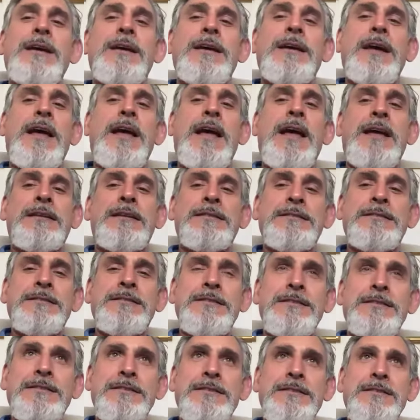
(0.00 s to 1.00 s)
And
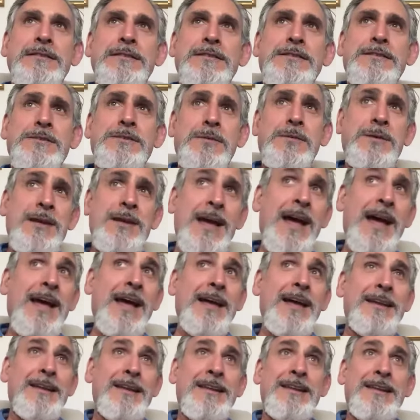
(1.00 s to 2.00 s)
so
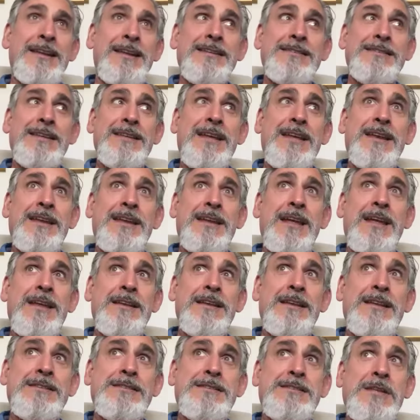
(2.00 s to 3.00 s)
and
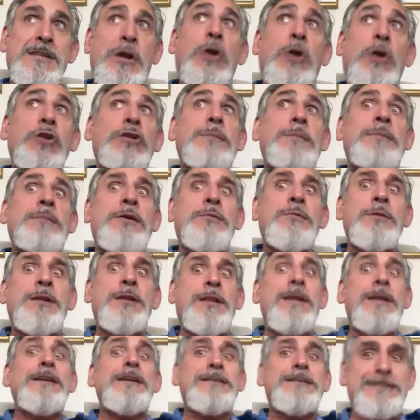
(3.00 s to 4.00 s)
it's the ultimate
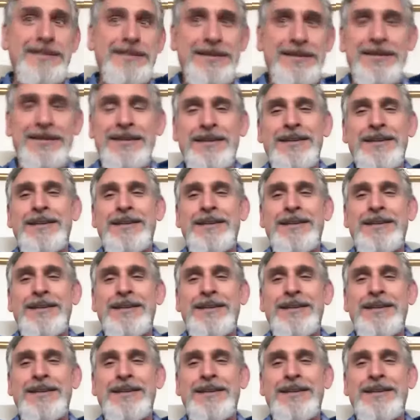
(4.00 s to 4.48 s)
release.